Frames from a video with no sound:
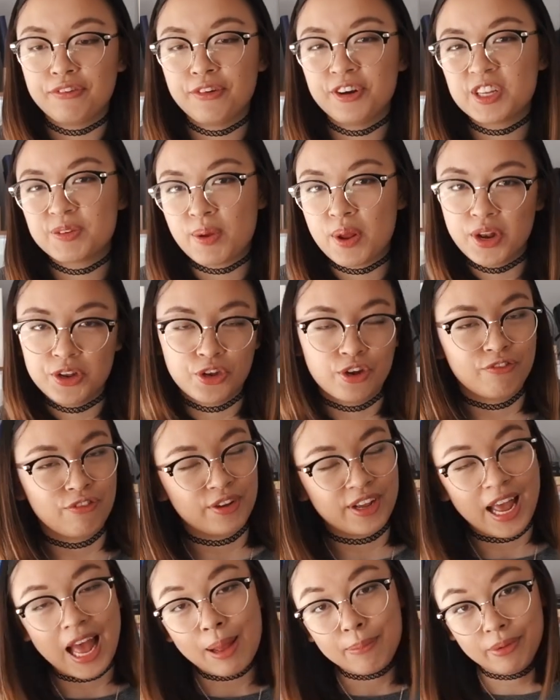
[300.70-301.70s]
for expanding your
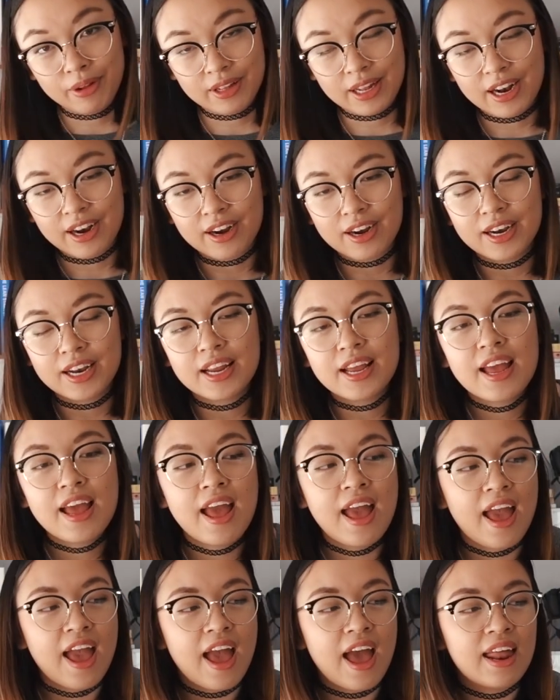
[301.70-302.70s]
vocabulary,
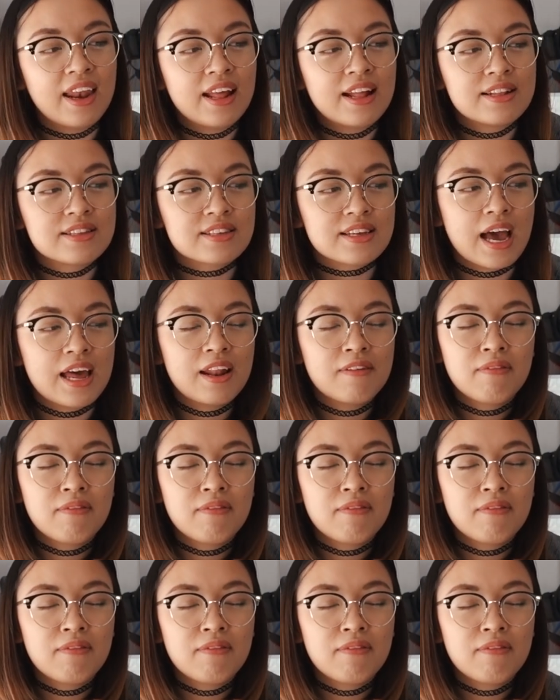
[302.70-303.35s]
and it's kind